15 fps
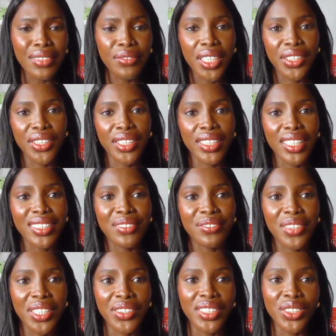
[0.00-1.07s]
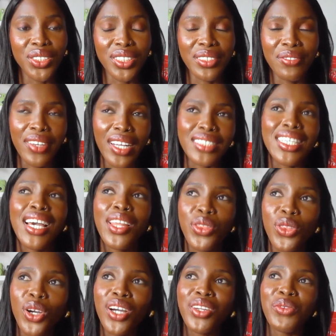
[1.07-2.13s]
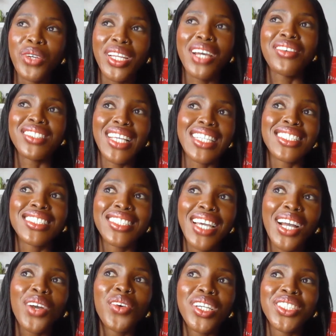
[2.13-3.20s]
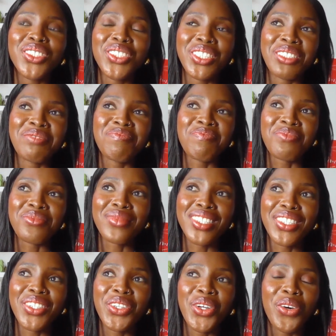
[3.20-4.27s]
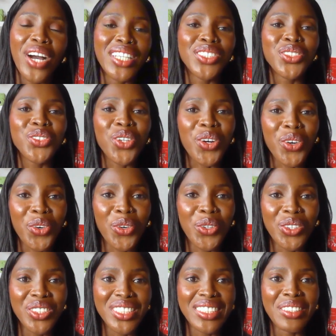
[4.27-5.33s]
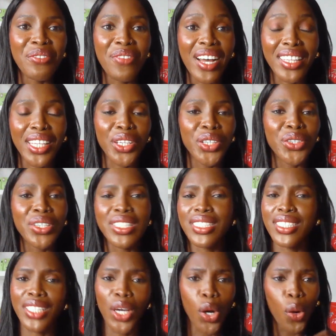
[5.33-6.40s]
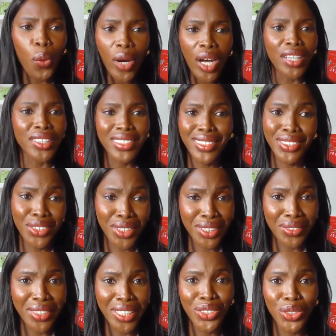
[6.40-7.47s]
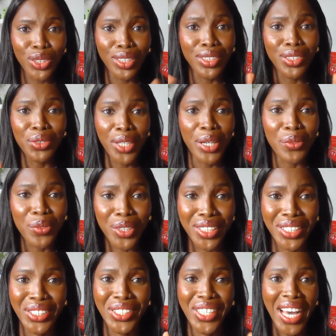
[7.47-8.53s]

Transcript: a very interesting fact. I thought when I was asking that question, I struck gold in the fact that you're going to say, "Oh well, this generation, great work, you